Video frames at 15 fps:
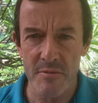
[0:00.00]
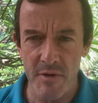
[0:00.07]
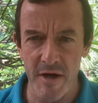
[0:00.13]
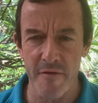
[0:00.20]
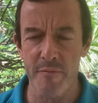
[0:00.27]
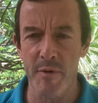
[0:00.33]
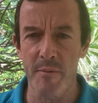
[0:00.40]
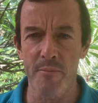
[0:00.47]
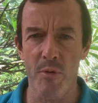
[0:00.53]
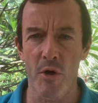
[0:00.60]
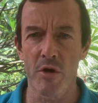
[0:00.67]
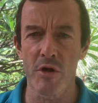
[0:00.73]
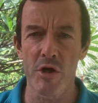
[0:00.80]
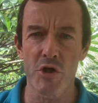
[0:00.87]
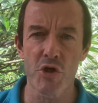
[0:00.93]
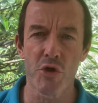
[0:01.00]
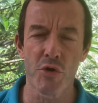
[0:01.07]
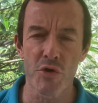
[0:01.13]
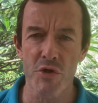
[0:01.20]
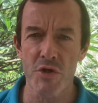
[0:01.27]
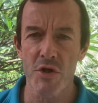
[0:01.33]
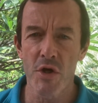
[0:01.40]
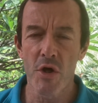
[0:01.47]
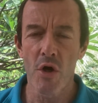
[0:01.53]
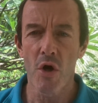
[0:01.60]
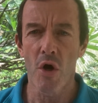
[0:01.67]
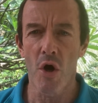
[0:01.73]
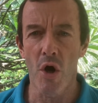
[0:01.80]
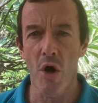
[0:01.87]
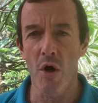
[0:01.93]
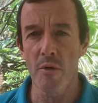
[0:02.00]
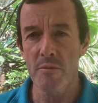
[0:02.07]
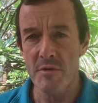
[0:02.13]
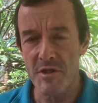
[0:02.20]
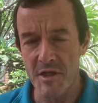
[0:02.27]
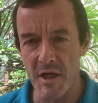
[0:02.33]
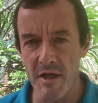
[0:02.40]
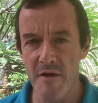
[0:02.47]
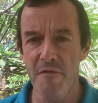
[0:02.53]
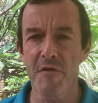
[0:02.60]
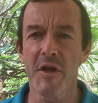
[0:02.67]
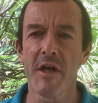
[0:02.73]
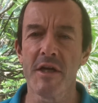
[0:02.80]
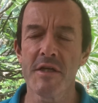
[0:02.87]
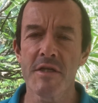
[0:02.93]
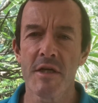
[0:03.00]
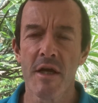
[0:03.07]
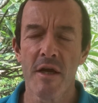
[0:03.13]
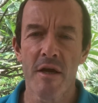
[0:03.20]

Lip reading: government bond issues are significant.